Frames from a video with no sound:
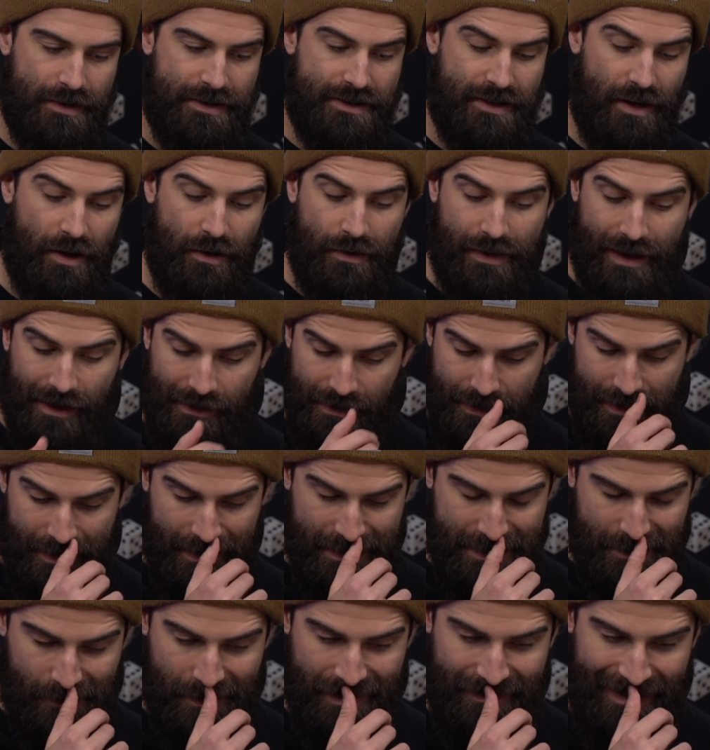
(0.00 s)
So the other
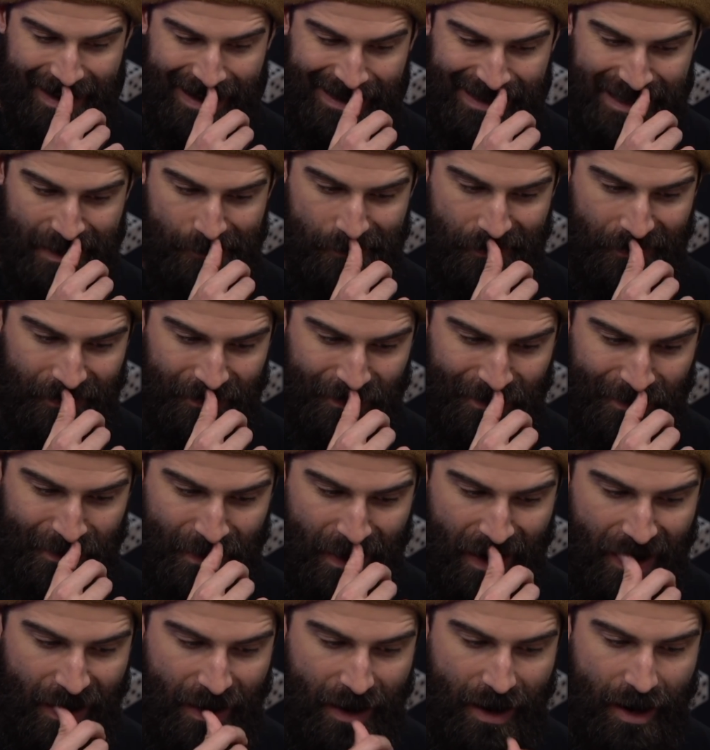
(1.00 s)
things that we've had come through
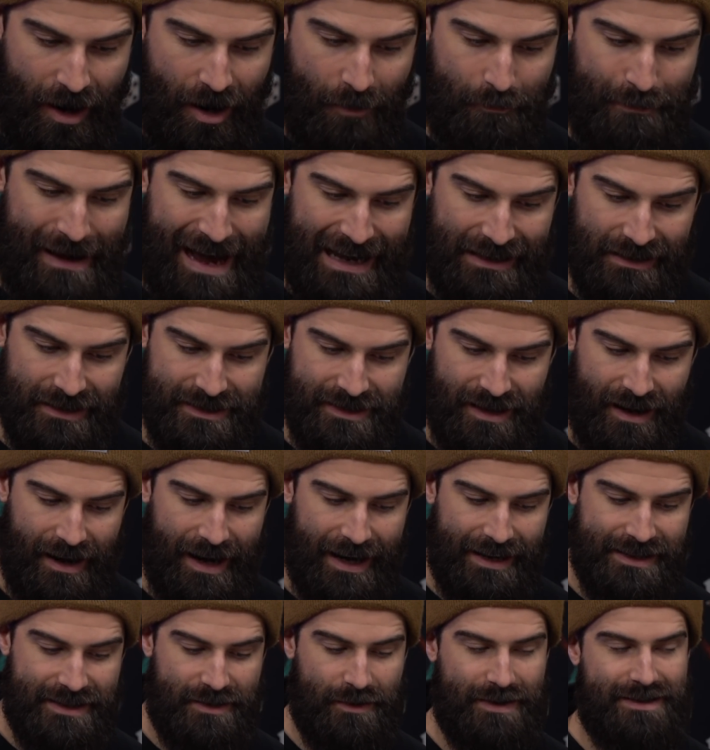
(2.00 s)
are
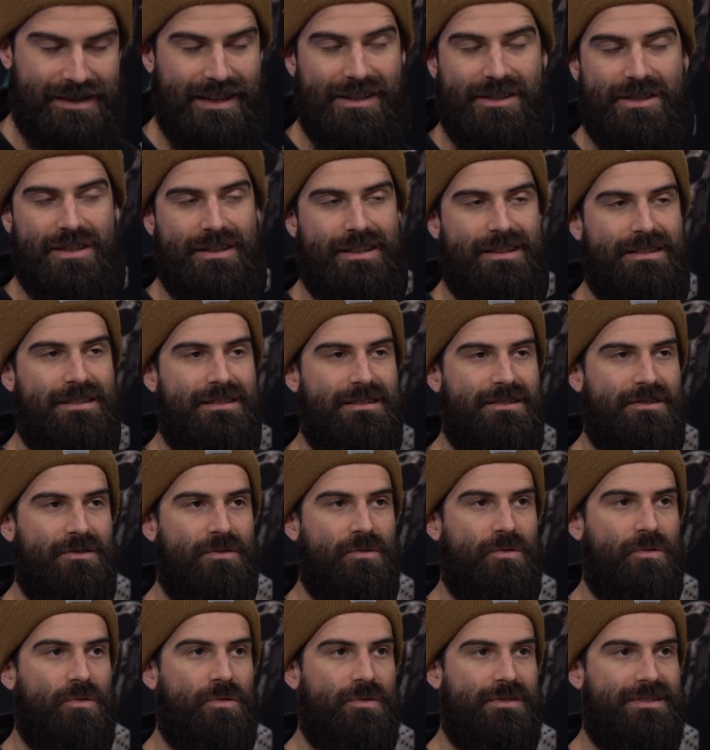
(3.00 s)
Palatine. So essentially this is
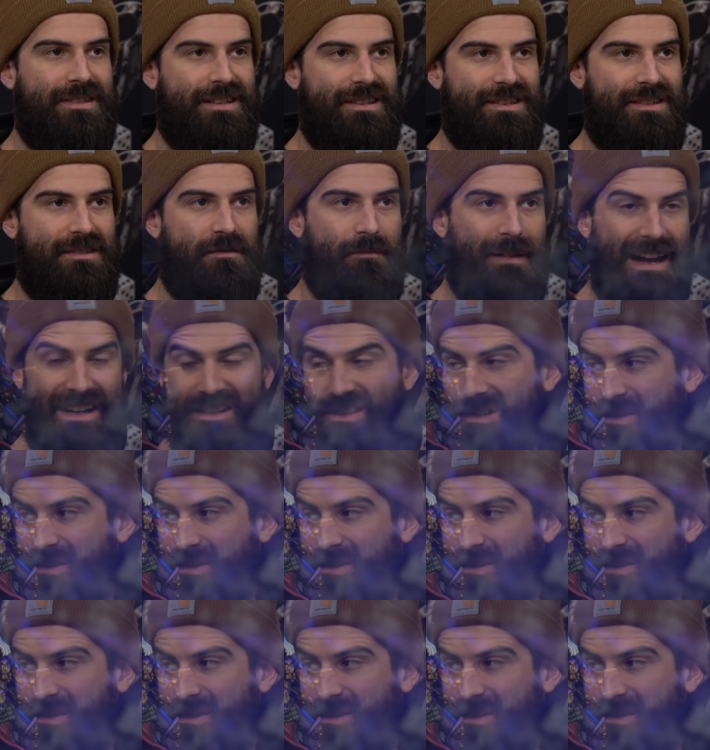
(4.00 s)
your Sisters of Battle